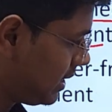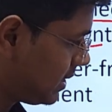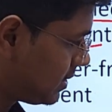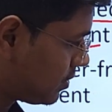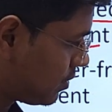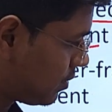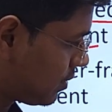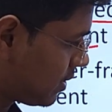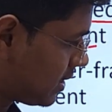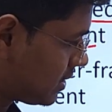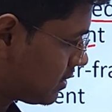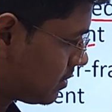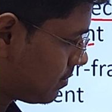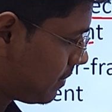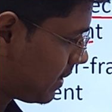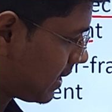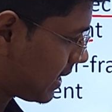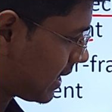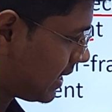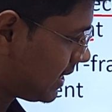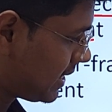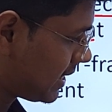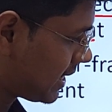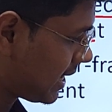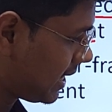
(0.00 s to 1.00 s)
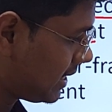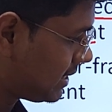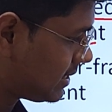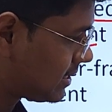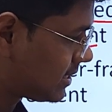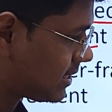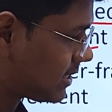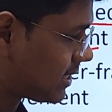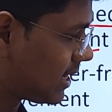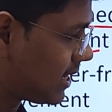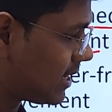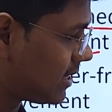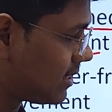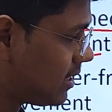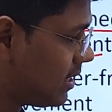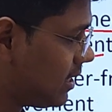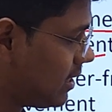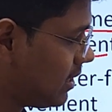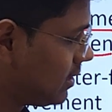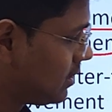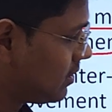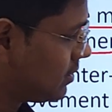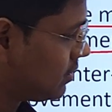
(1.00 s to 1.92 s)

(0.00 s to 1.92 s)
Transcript: is known as mechanical strain.